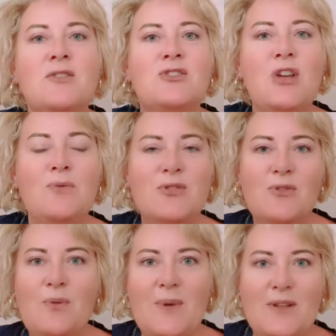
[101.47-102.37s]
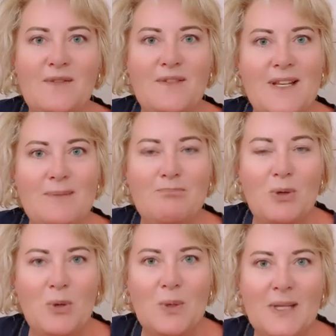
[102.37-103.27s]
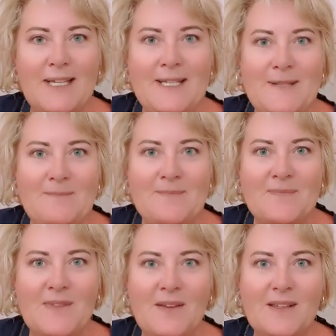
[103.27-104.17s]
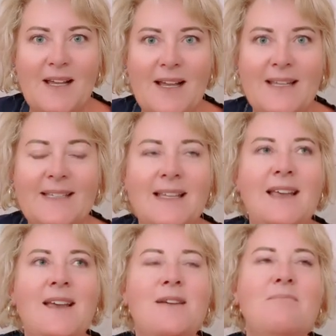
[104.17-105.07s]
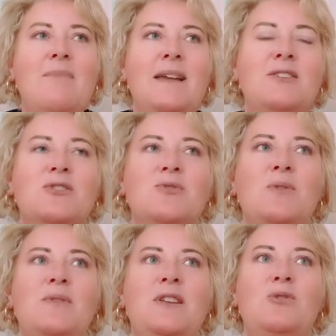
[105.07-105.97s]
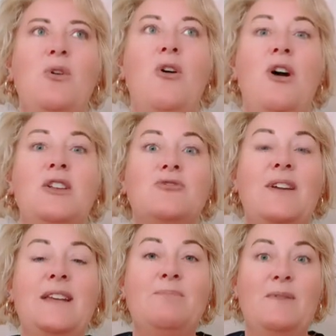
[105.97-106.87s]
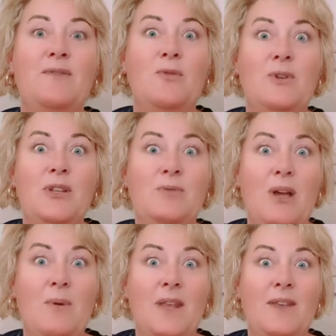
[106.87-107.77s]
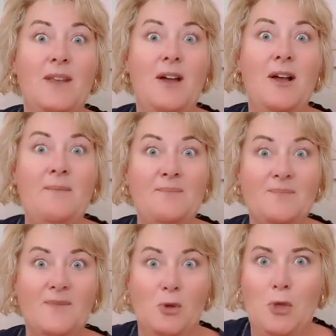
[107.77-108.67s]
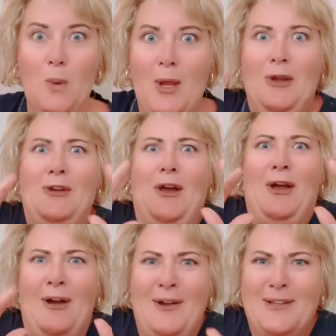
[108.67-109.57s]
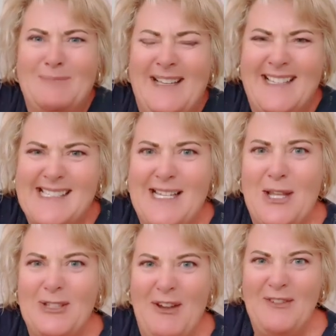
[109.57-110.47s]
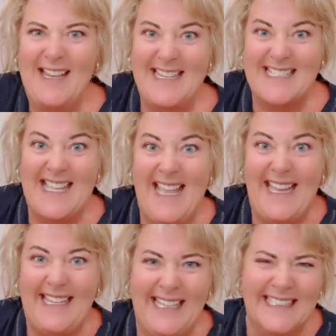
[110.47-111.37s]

Don't do it when you're feeling poorly, okay? Make sure that you're hydrated before you go under. Go under. Oh, look at me. I sound like you're having an anaesthetic.